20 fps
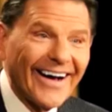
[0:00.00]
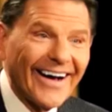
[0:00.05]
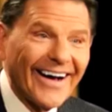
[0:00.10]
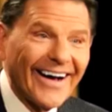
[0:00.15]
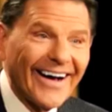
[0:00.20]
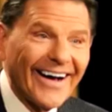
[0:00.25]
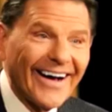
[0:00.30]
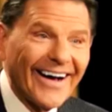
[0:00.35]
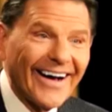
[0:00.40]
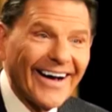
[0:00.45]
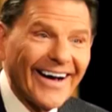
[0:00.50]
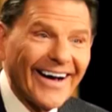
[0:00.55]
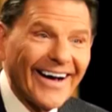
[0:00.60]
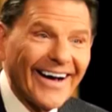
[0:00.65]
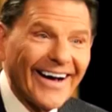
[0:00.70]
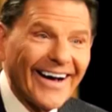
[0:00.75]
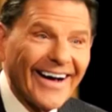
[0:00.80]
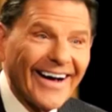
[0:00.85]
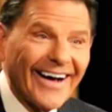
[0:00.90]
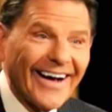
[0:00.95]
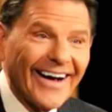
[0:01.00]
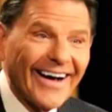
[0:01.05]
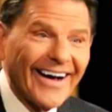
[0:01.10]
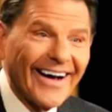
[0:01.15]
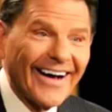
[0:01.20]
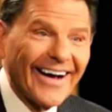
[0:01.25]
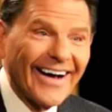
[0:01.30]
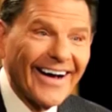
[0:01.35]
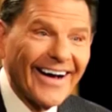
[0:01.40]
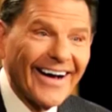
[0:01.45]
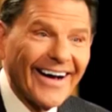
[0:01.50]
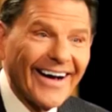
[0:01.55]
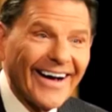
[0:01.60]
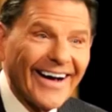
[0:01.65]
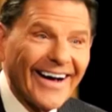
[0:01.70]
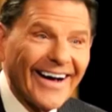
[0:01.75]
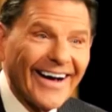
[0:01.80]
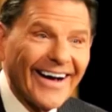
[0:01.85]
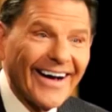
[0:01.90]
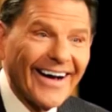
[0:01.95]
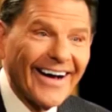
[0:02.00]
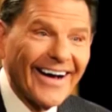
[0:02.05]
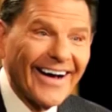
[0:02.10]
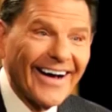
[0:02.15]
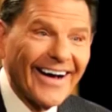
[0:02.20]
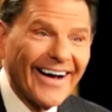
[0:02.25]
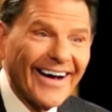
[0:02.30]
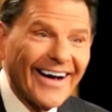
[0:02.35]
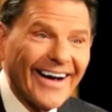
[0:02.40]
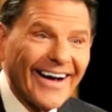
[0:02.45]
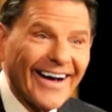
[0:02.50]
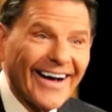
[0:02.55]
[no speech]